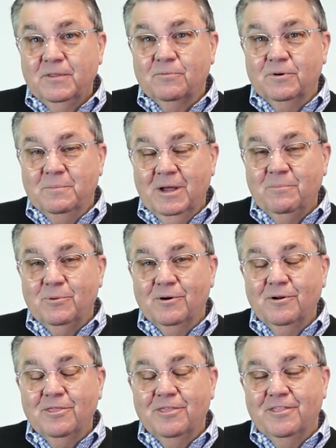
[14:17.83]

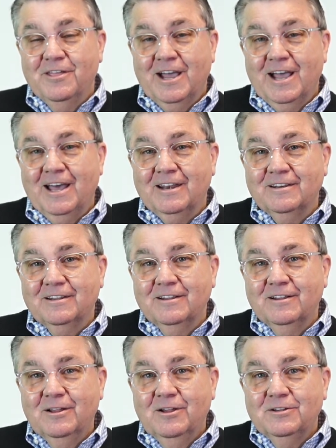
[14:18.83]
Remember that
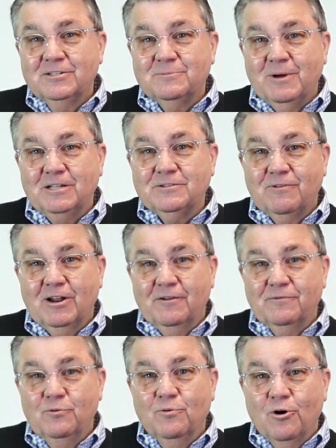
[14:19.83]
Smiles for
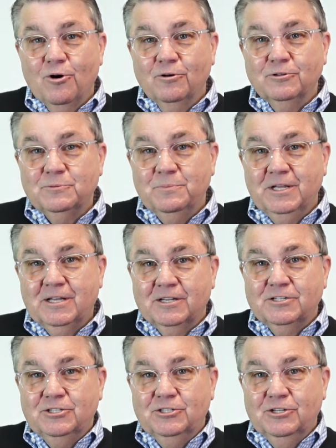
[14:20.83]
Life grows
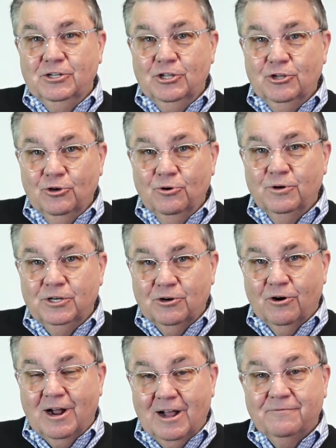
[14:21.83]
because you and
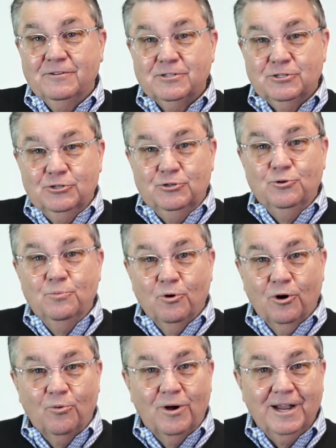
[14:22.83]
your office do
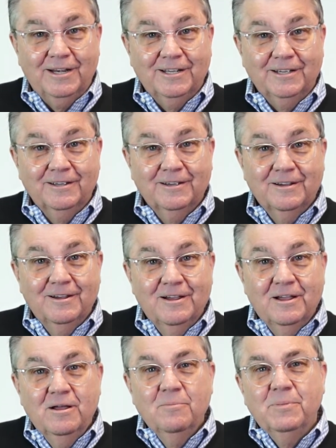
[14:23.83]
more whitening,
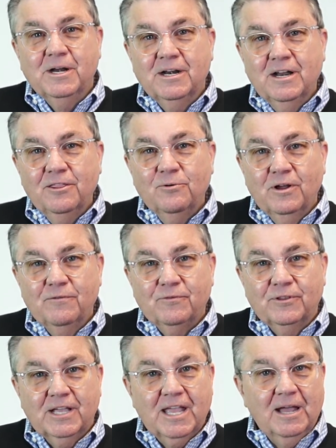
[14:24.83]
but another way
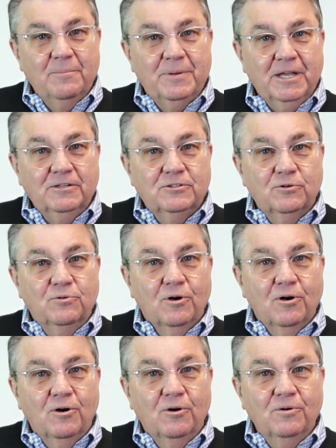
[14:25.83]
for the campaign to
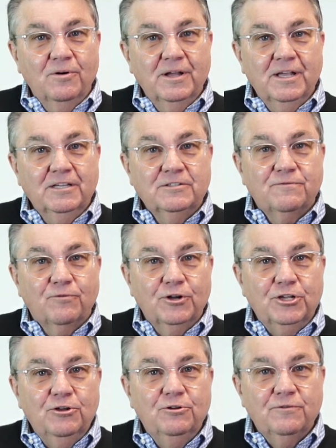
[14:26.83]
grow is for
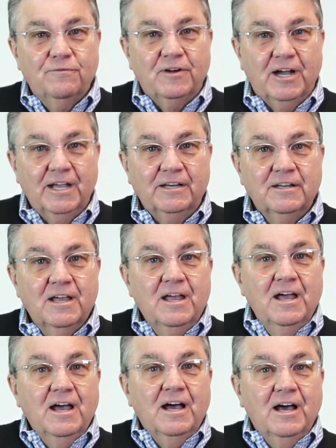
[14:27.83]
you to find
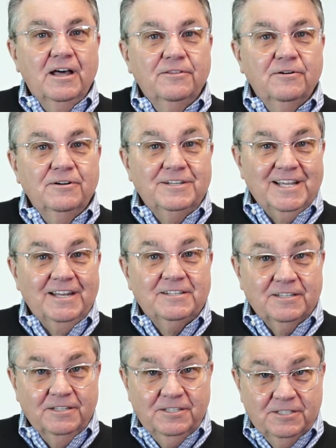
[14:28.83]
other
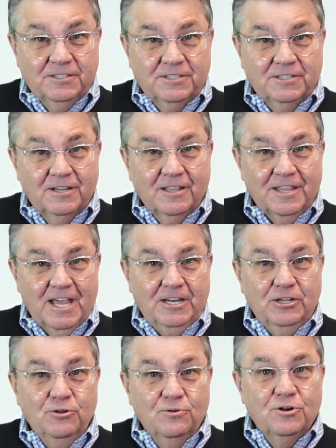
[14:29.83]
dentists
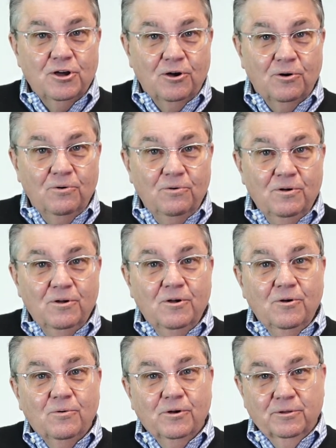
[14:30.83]
that you know,
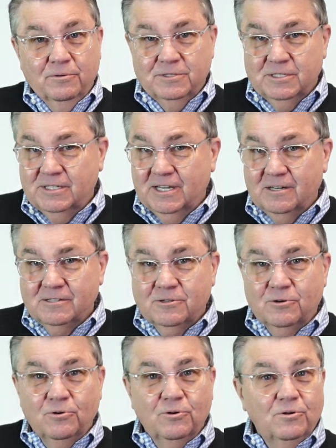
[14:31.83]
whether it was in dental
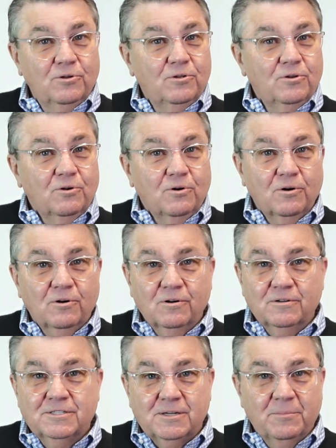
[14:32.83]
school
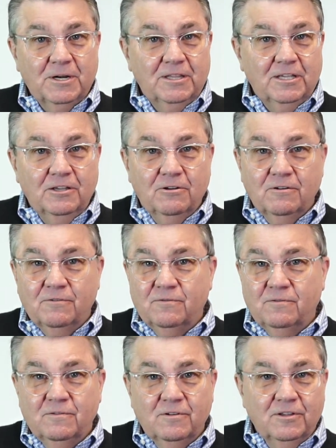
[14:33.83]
or somebody that
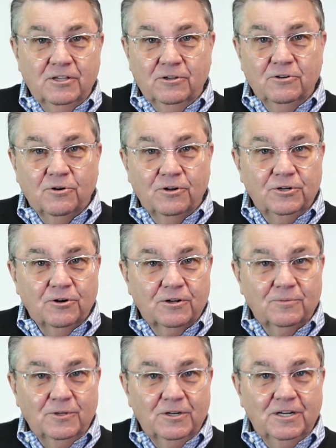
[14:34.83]
you know in your
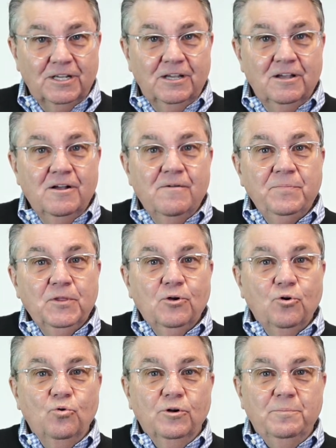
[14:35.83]
community,
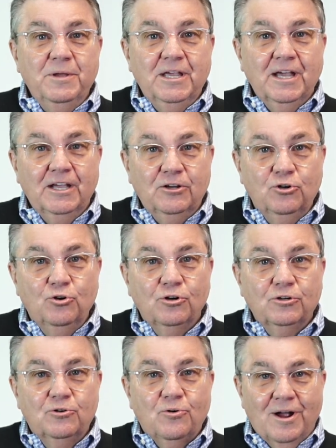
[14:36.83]
who would be a
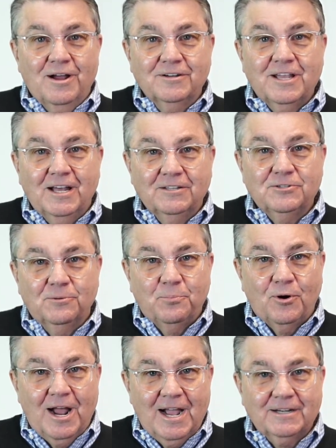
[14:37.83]
good Crown Counsel
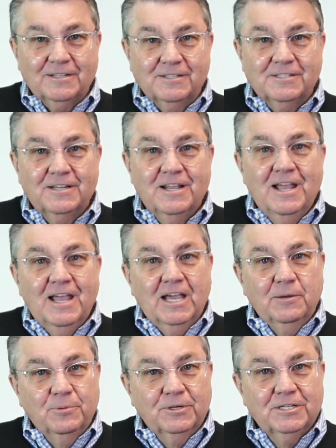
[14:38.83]
practice
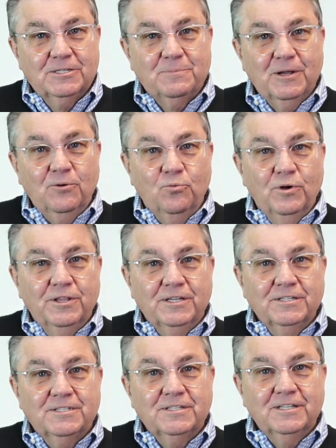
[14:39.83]
and participate with
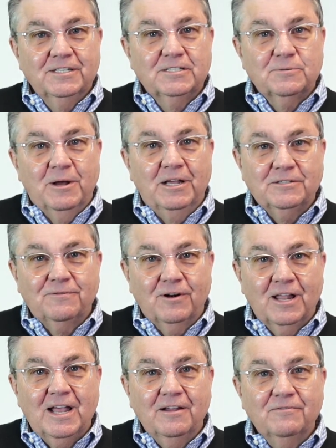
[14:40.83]
us in Smiles
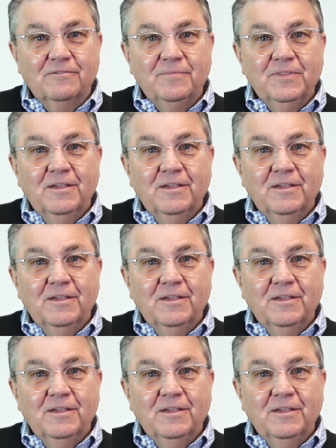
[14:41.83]
for Life.